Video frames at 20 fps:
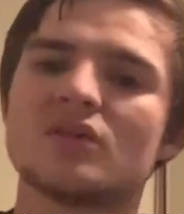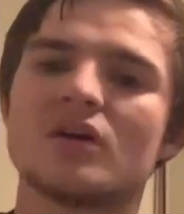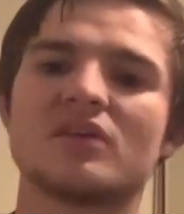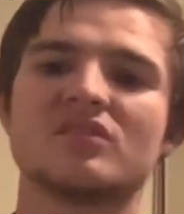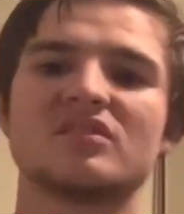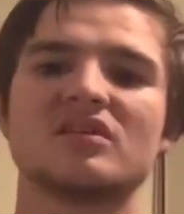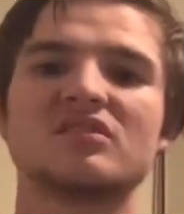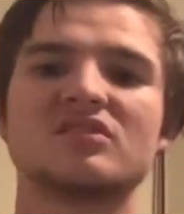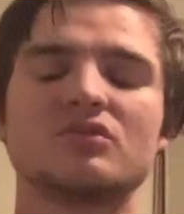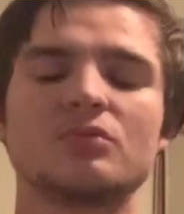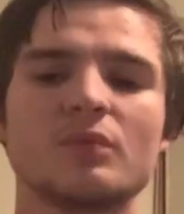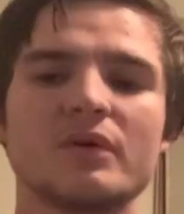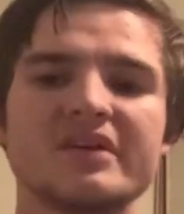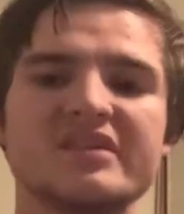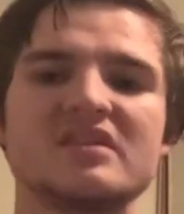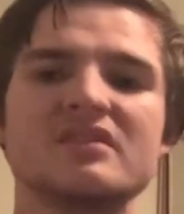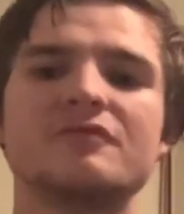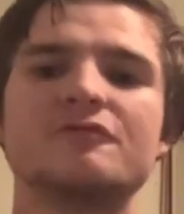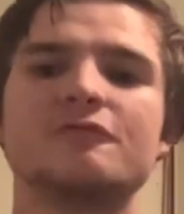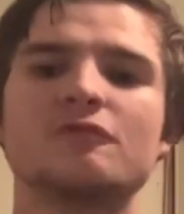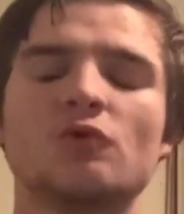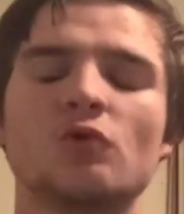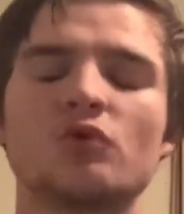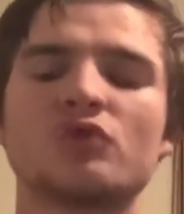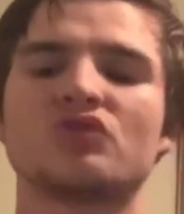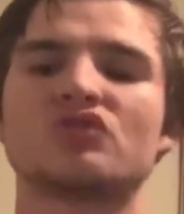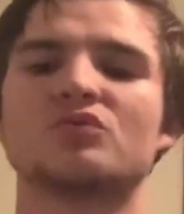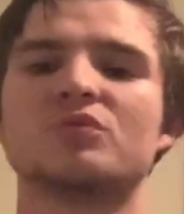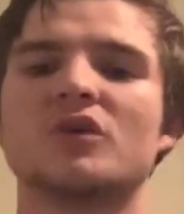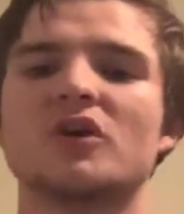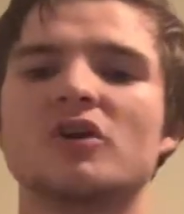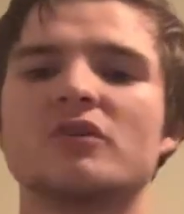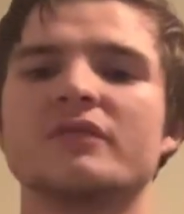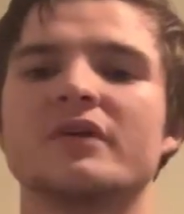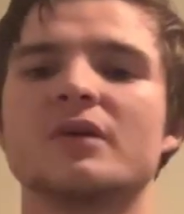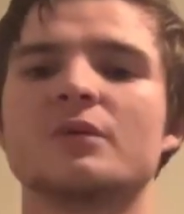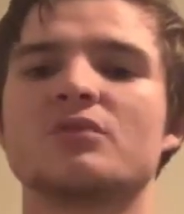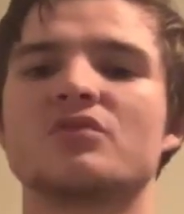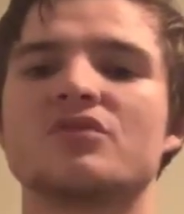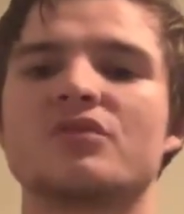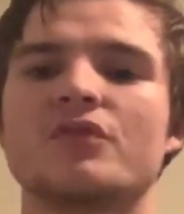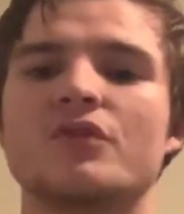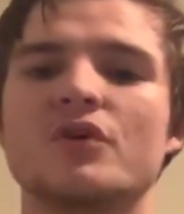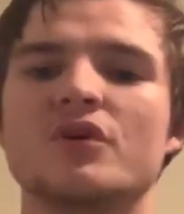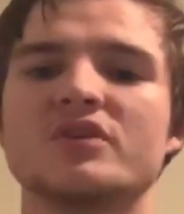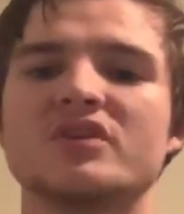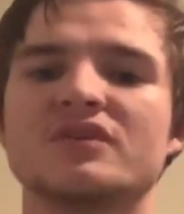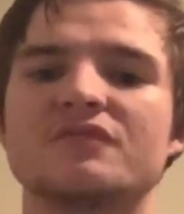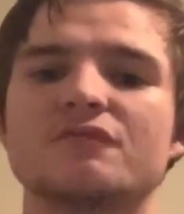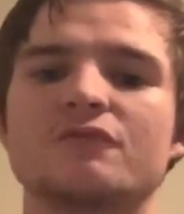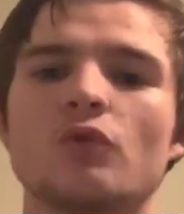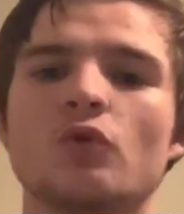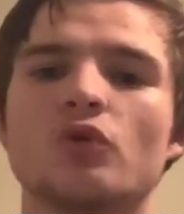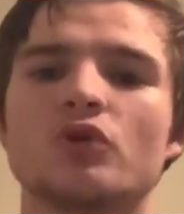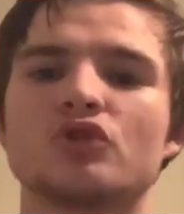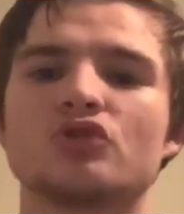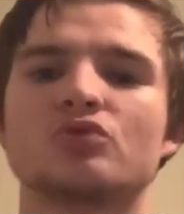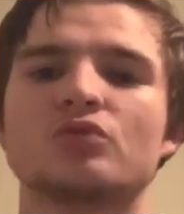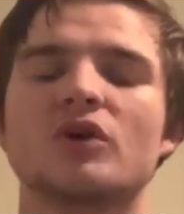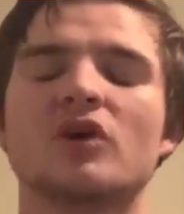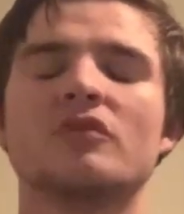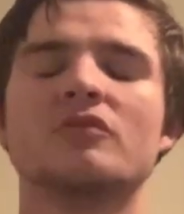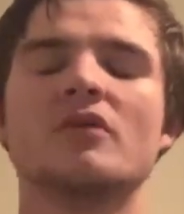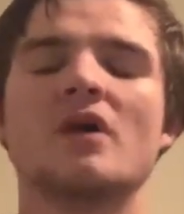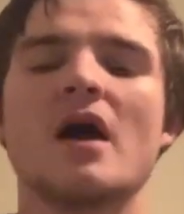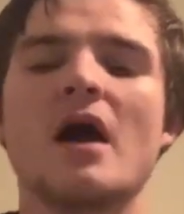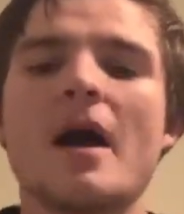I said 24-12 and it was 34-12.